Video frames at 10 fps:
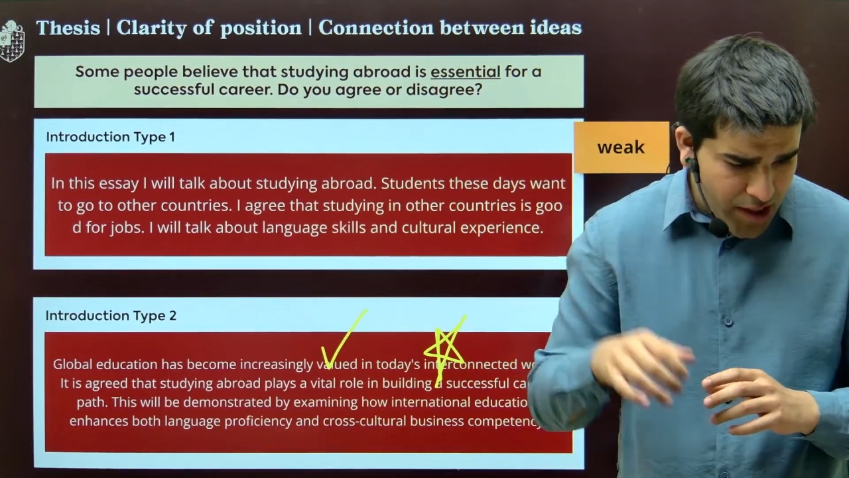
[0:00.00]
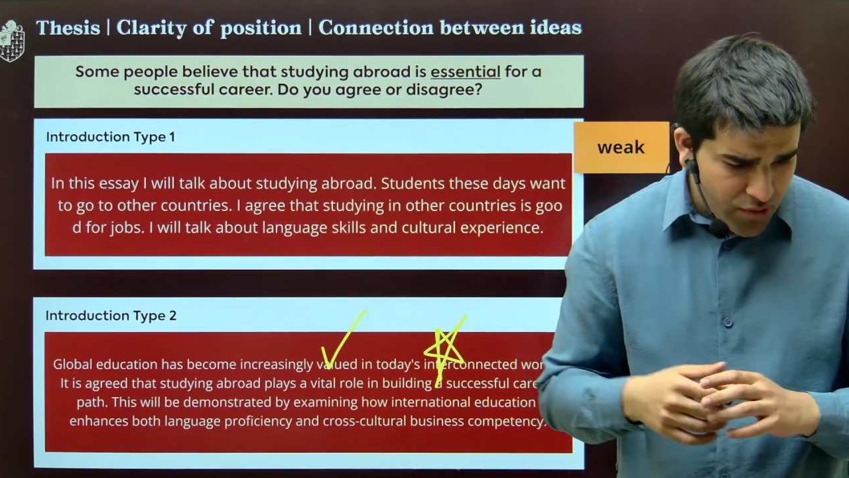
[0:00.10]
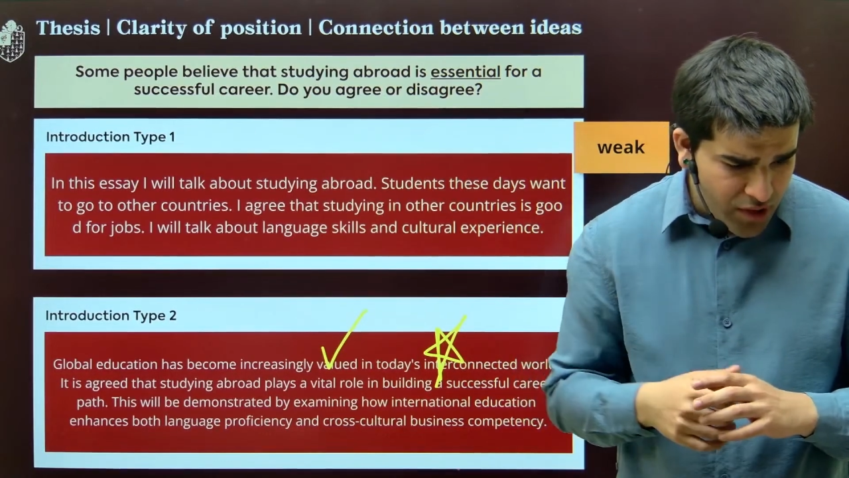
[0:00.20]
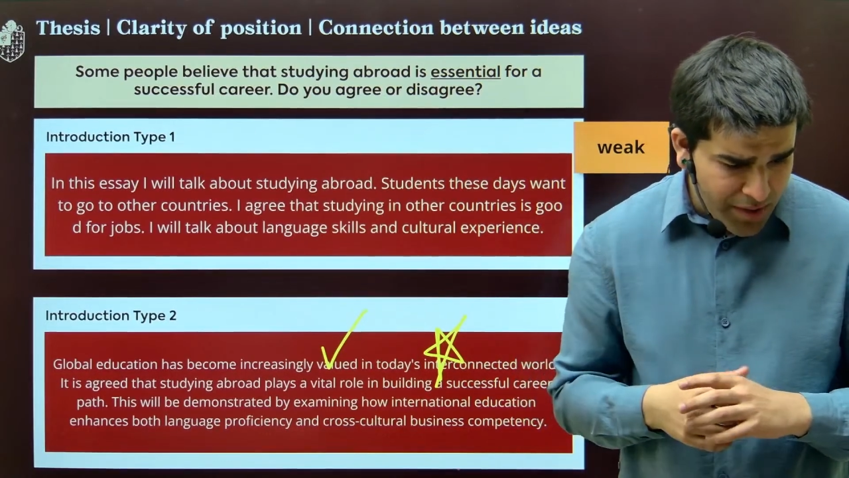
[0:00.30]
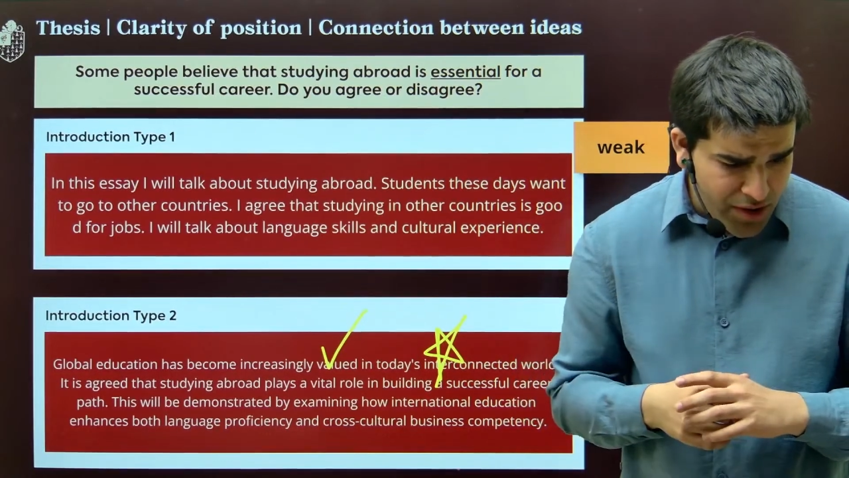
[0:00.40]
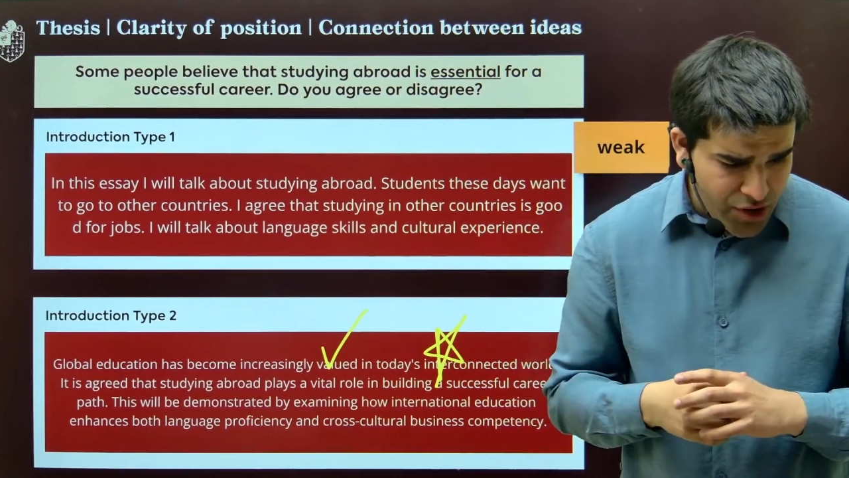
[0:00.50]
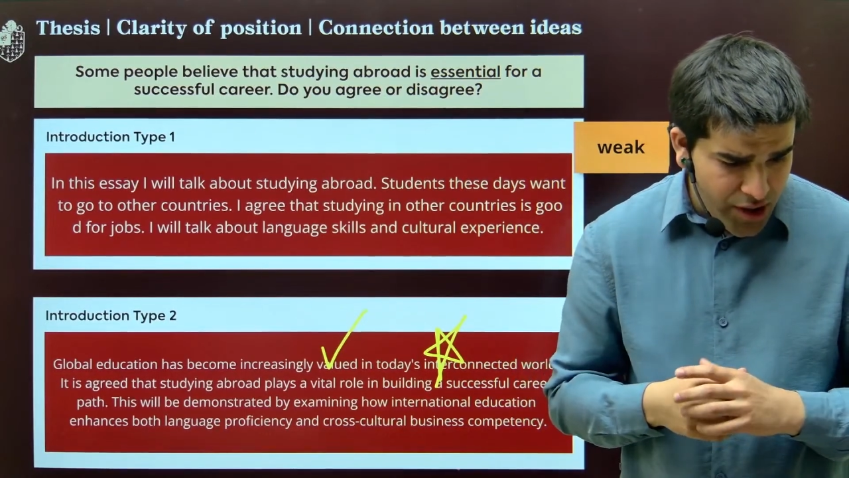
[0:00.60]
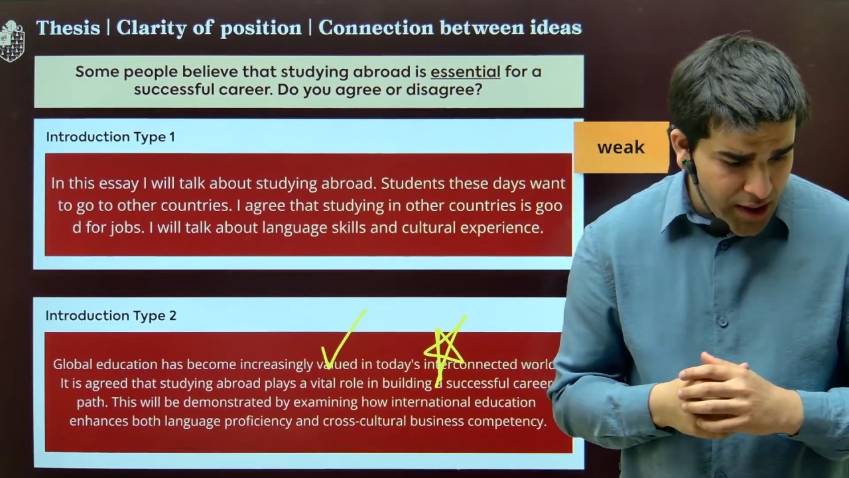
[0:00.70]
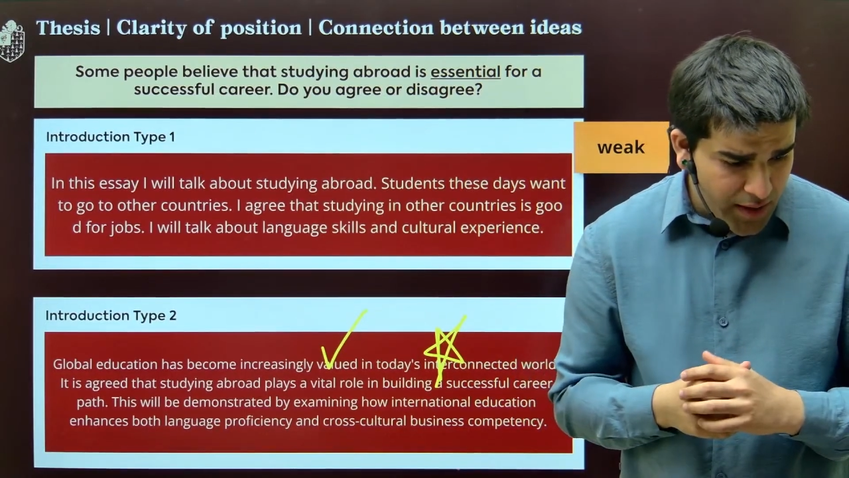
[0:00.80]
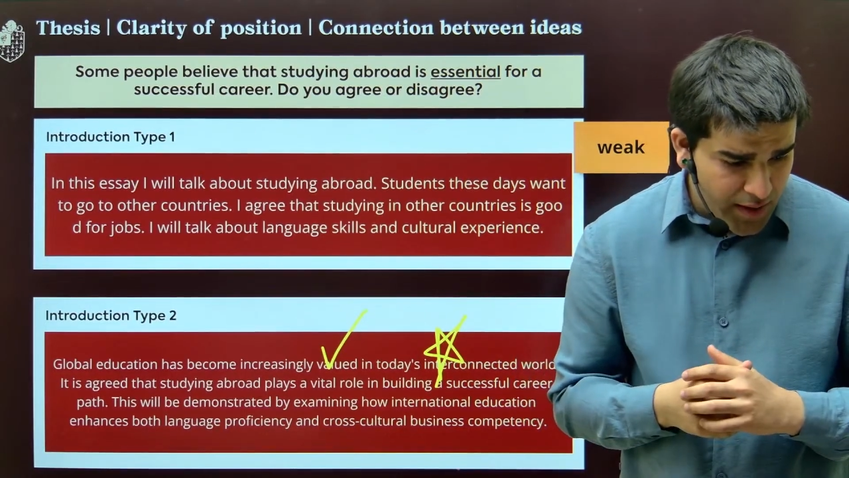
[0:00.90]

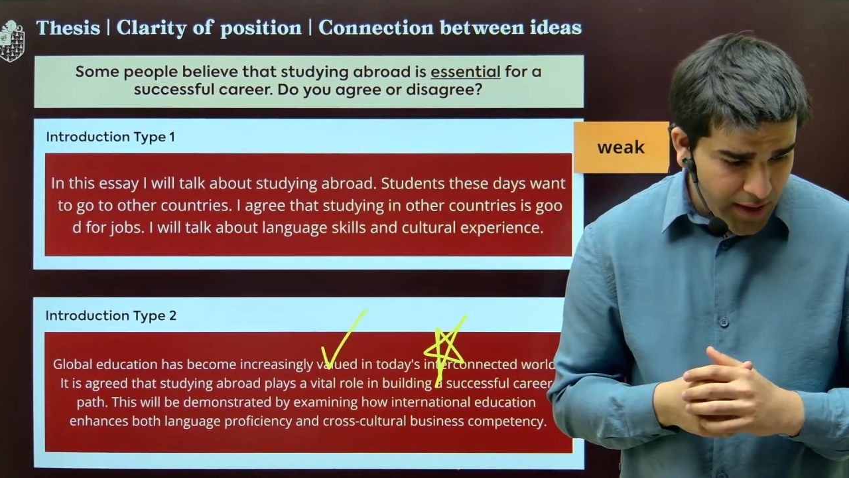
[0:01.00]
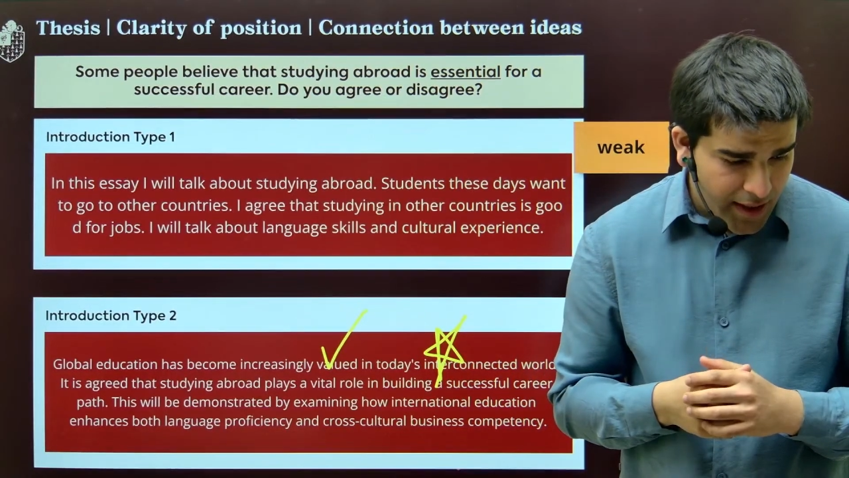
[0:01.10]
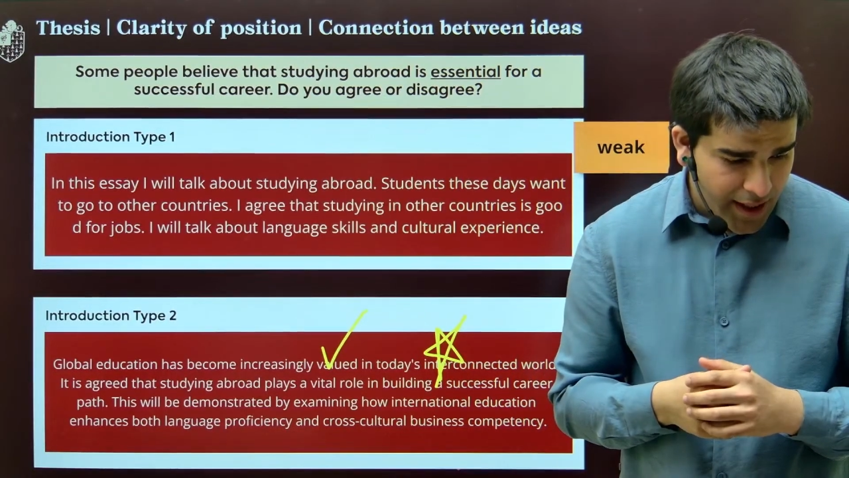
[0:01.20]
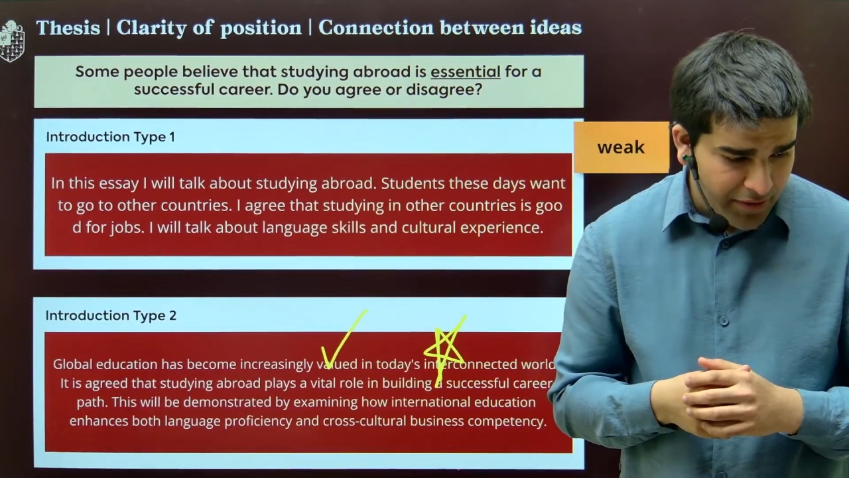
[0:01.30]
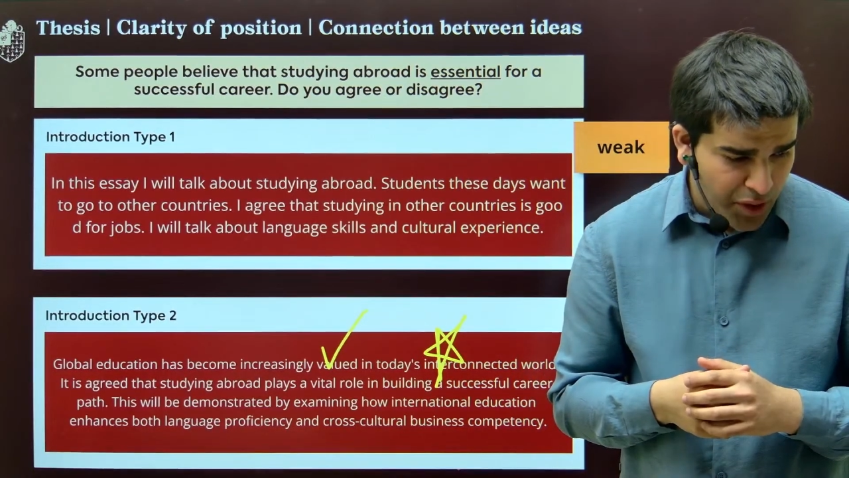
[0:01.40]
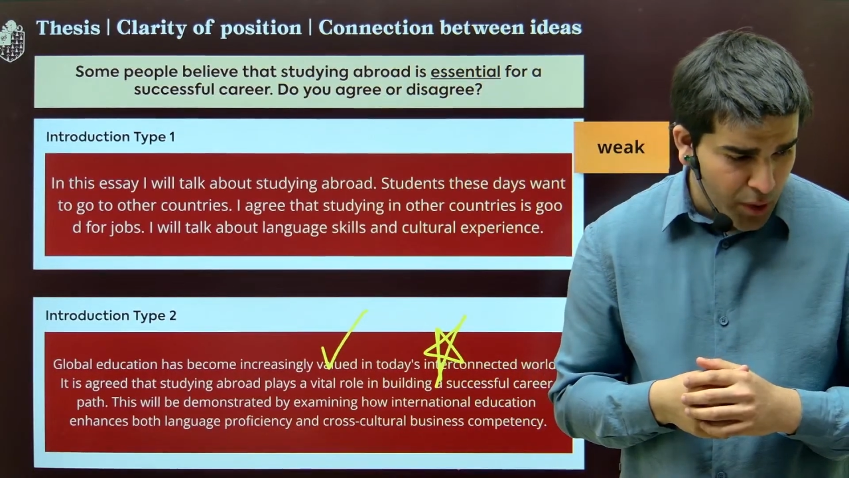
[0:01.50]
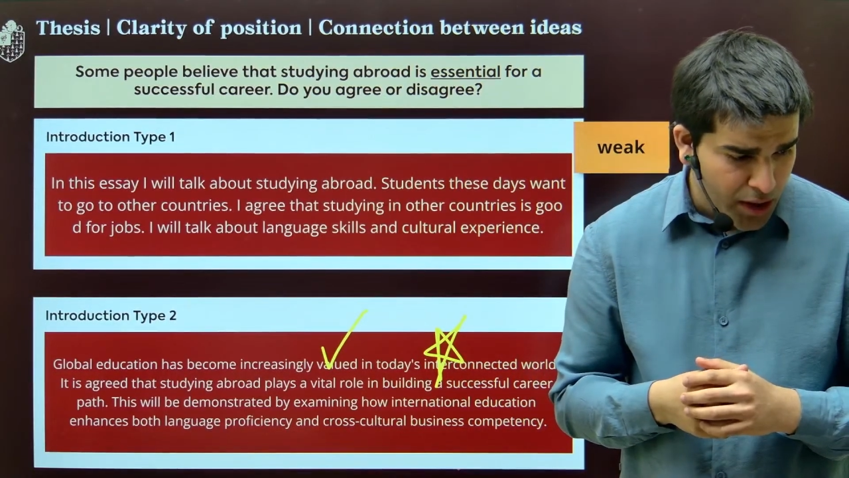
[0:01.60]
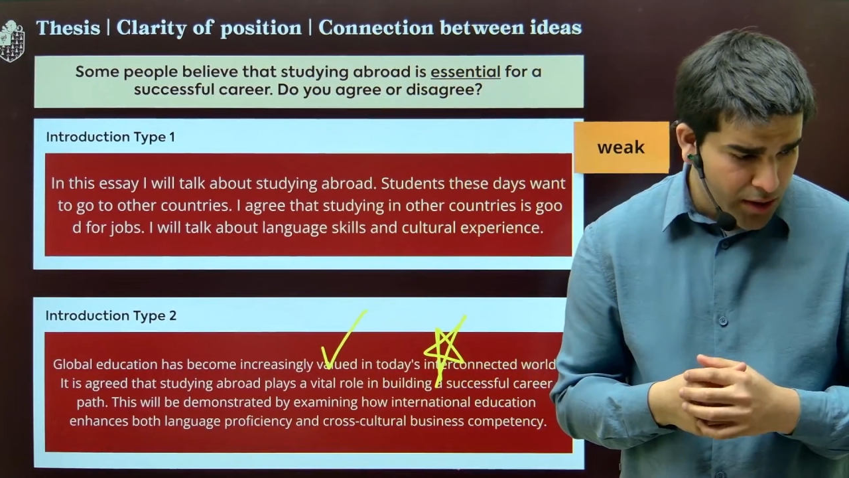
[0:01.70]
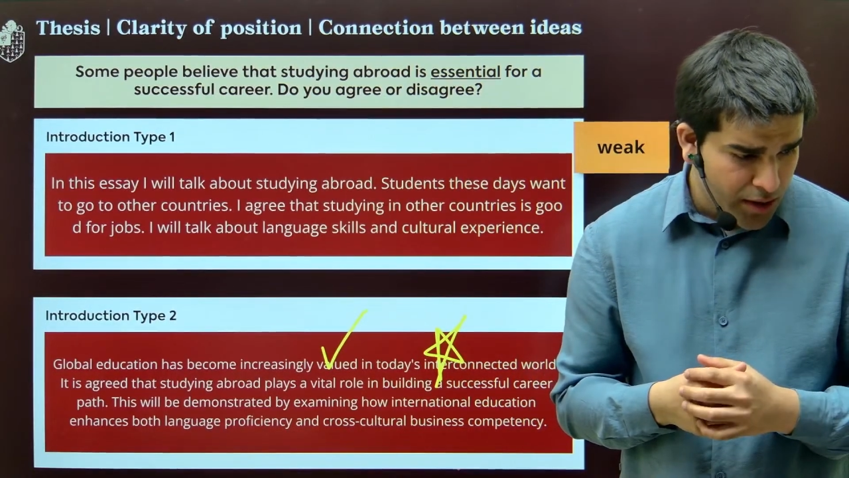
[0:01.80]
Ramanjeet, everyone.